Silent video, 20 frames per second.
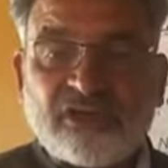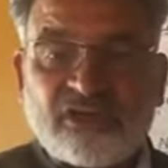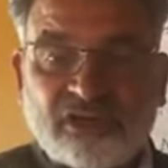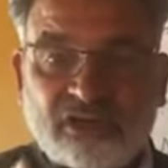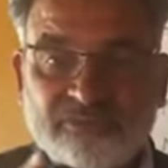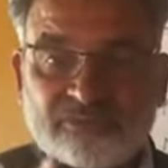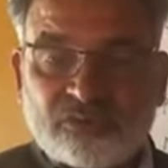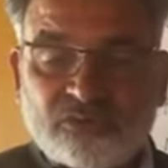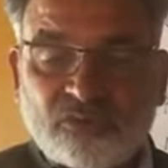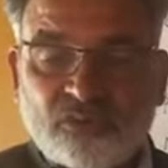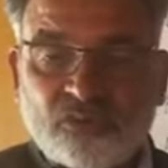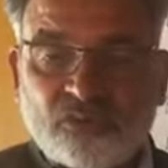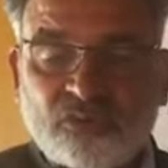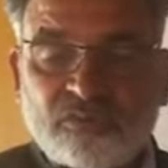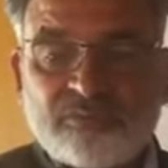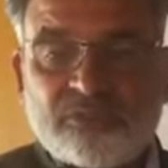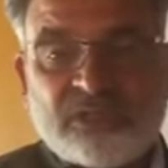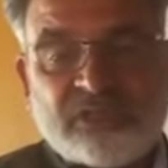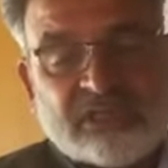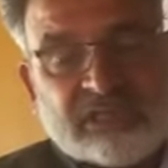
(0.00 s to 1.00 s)
of the
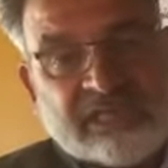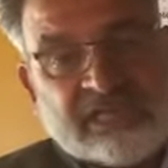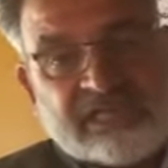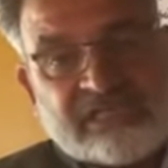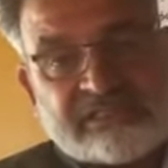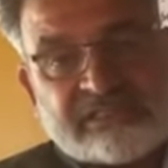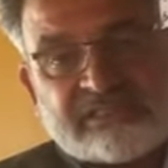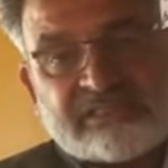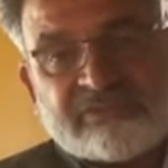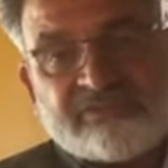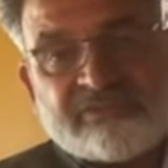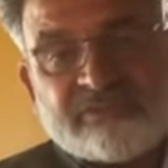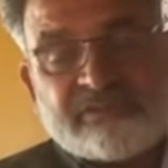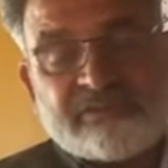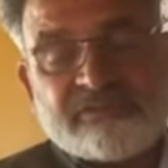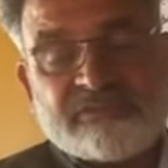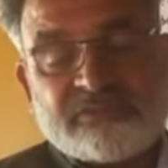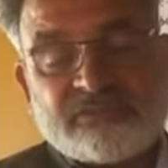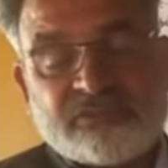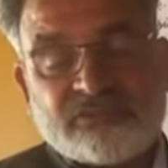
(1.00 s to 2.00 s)
globe as
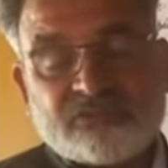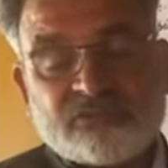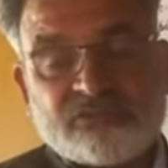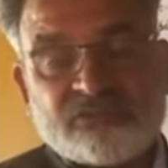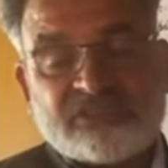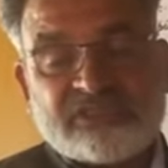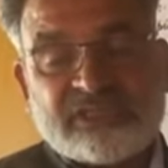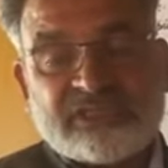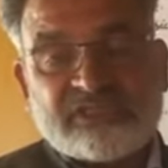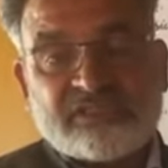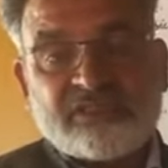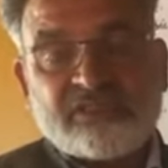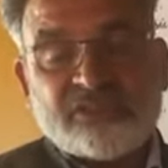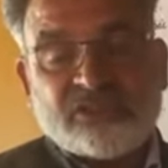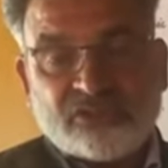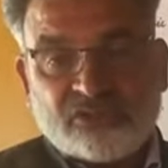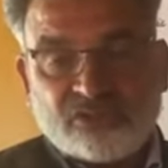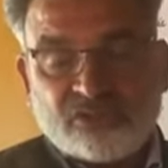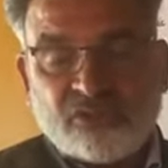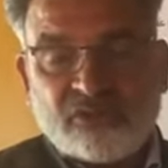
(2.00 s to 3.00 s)
due to their
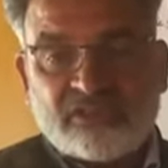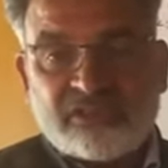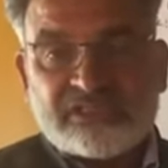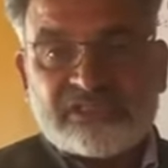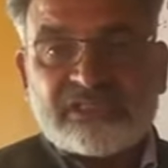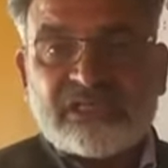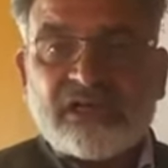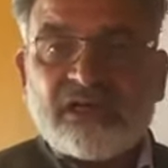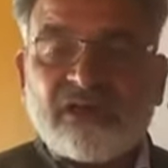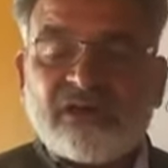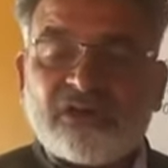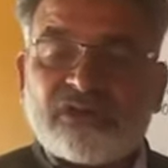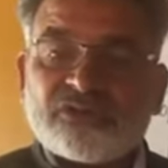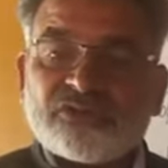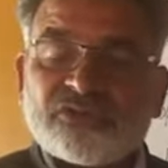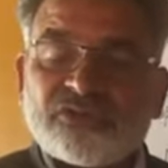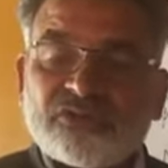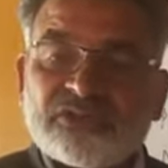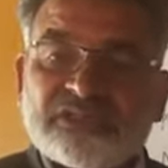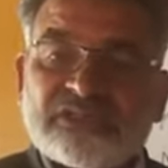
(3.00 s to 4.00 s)
intolerance or
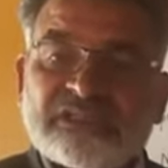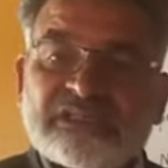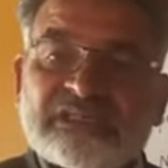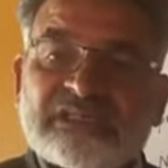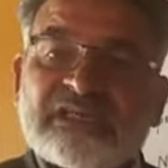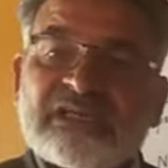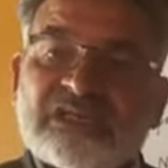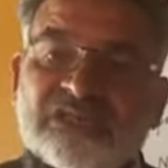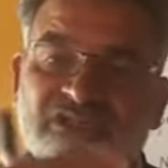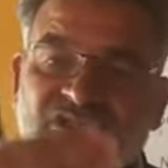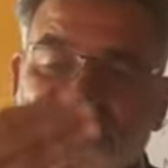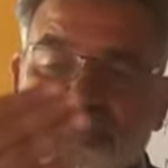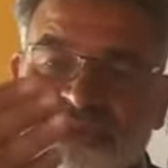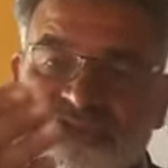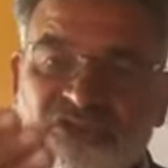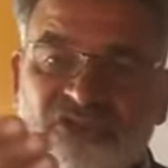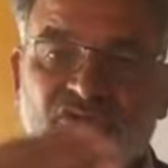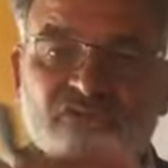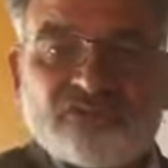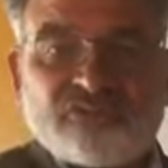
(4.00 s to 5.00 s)
showing their
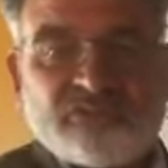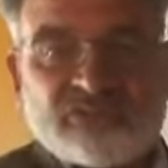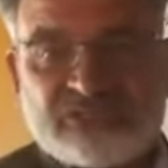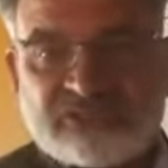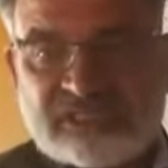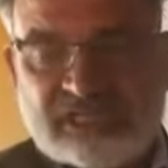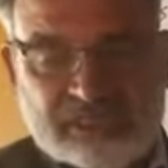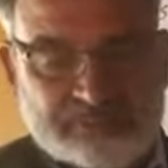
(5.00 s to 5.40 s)
resistance towards the